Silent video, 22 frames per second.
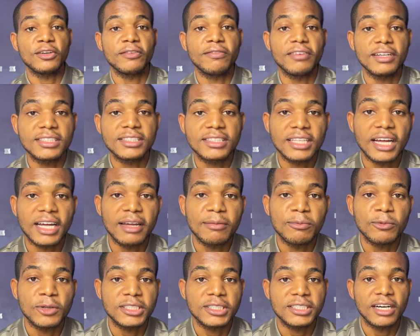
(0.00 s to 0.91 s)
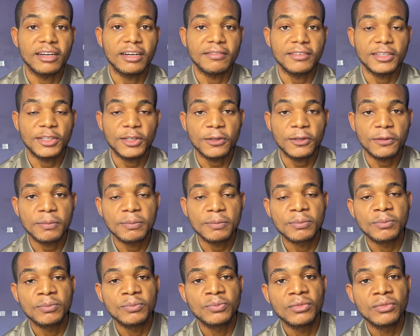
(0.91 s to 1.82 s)
first time watching our video,
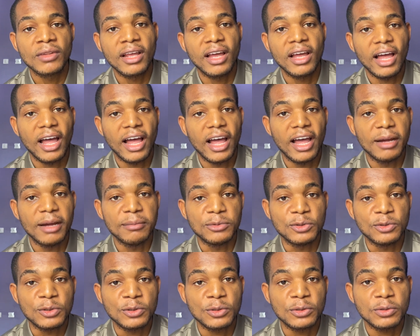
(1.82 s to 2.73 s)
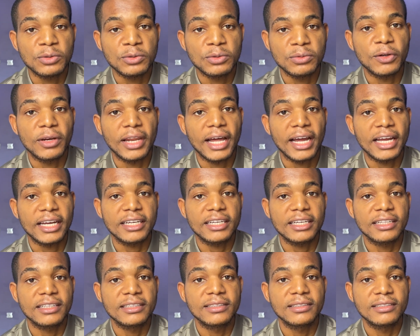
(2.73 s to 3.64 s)
do like
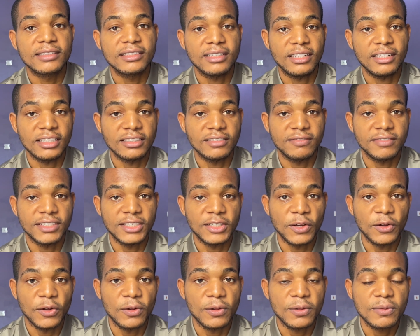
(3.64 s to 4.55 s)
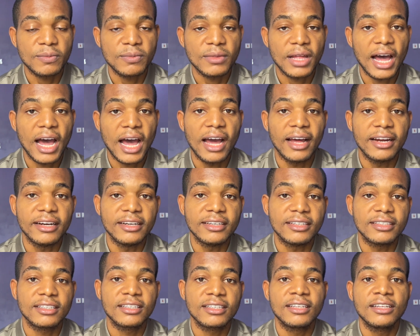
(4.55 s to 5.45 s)
this video
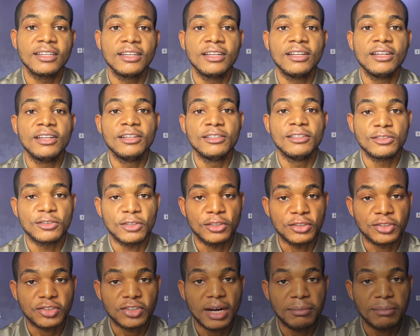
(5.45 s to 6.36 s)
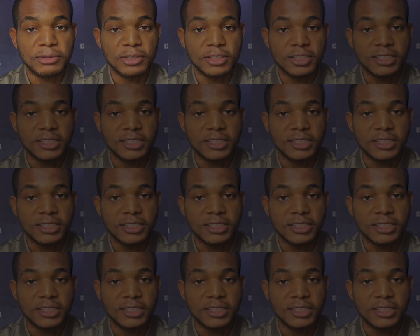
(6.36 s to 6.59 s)
and subscribe to the